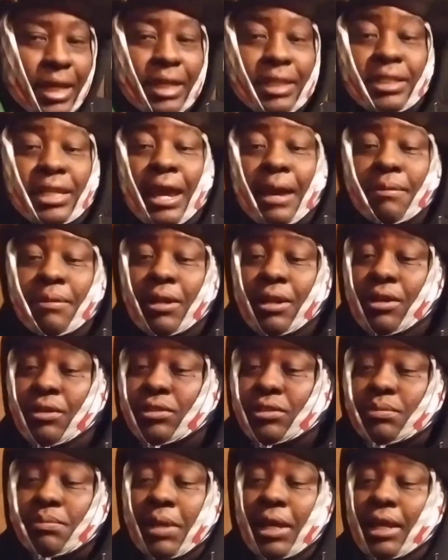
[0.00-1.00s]
definitely don't
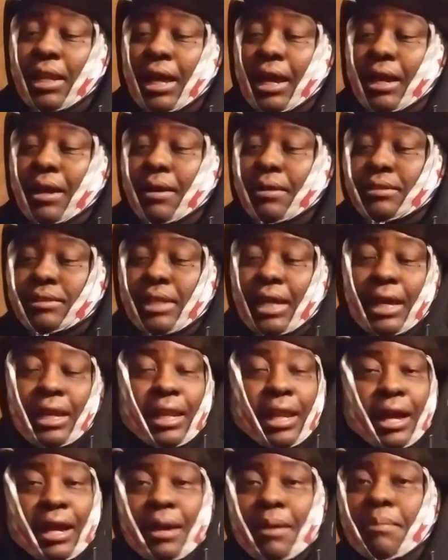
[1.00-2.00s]
smell like a
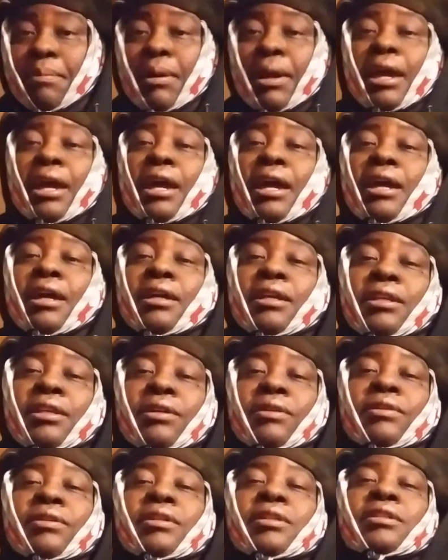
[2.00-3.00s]
like a pine. You
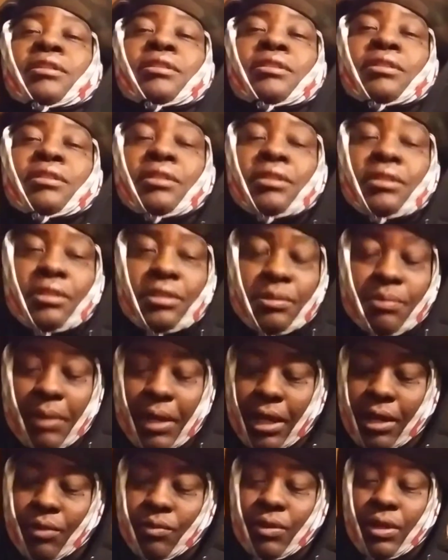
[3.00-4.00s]
know,
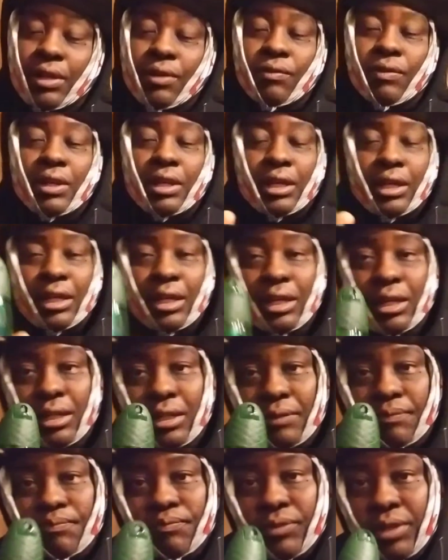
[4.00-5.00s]
smell really, really
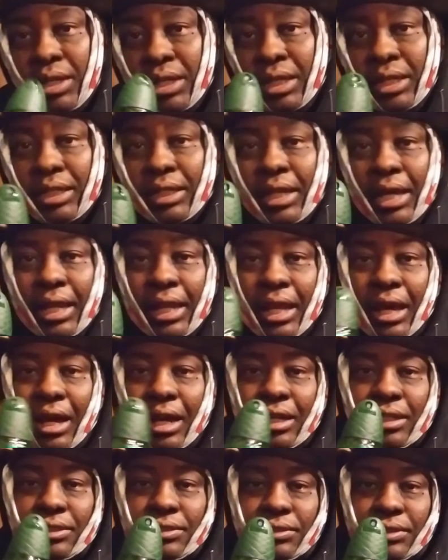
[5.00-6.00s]
good. Now
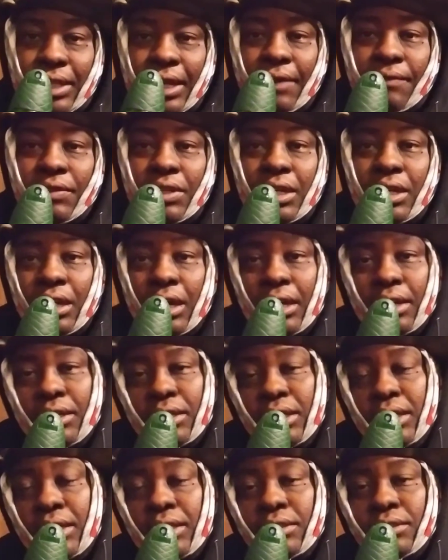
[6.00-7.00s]
longevity out of
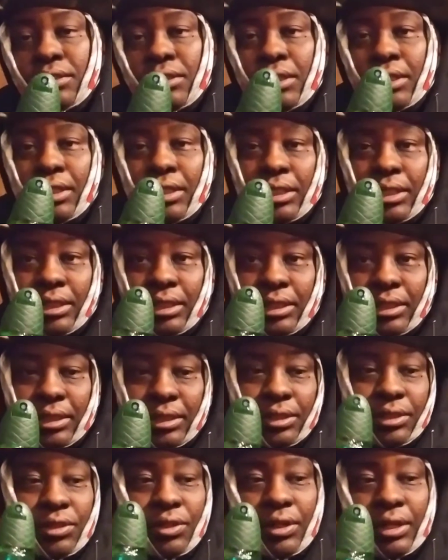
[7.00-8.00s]
this
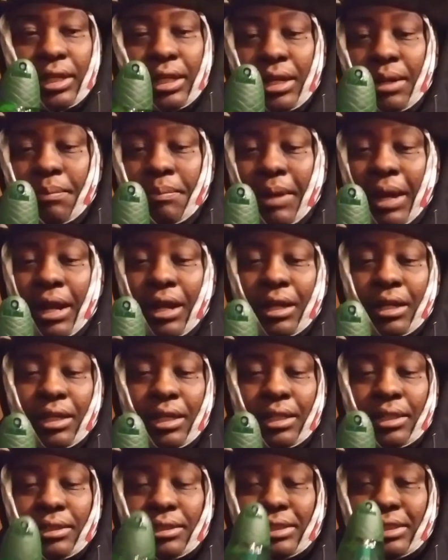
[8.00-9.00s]
you'll get about a
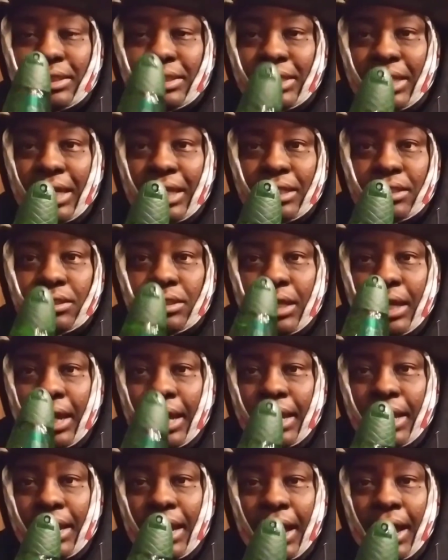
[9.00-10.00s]
good six to
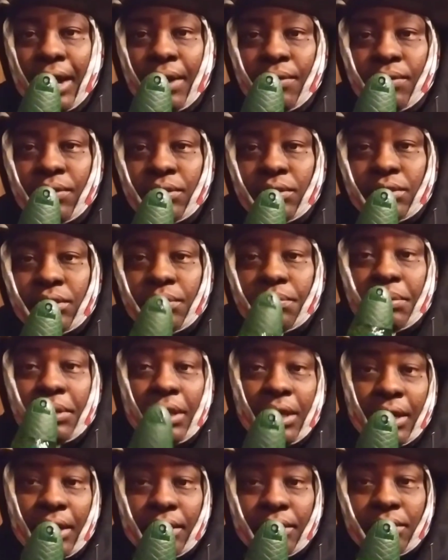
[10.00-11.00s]
eight hours
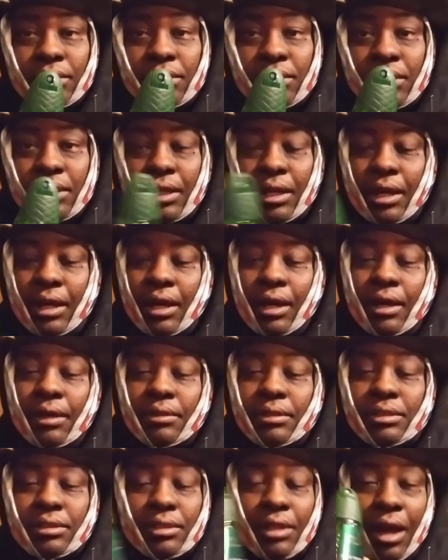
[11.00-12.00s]
plus. Uh,
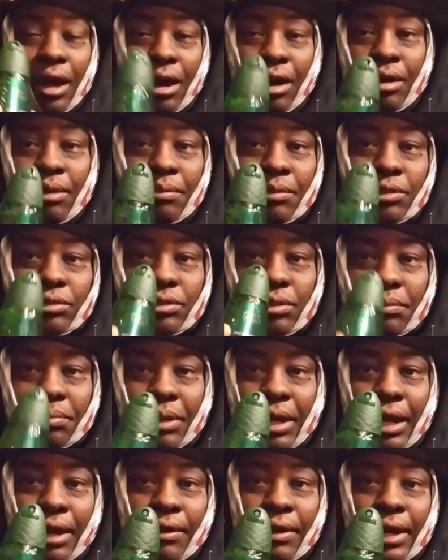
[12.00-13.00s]
it's almost a
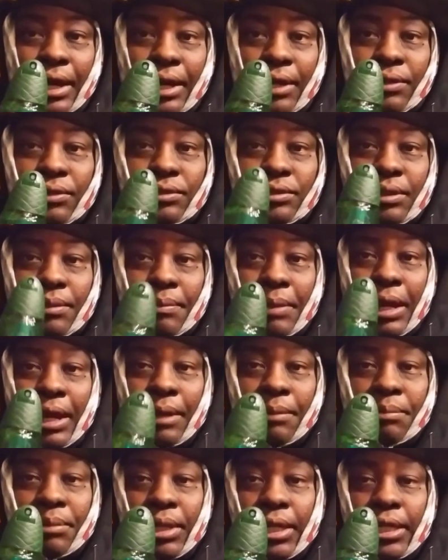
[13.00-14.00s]
powerhouse, in my
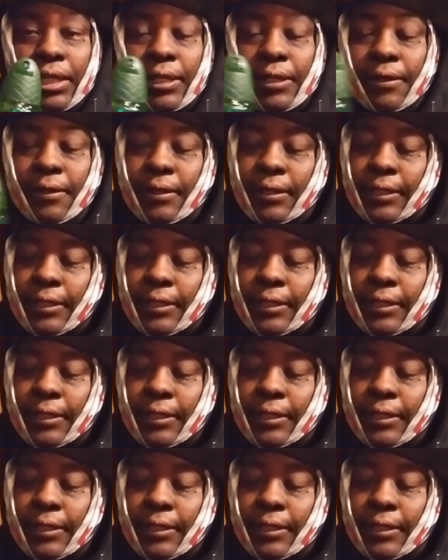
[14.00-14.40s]
opinion.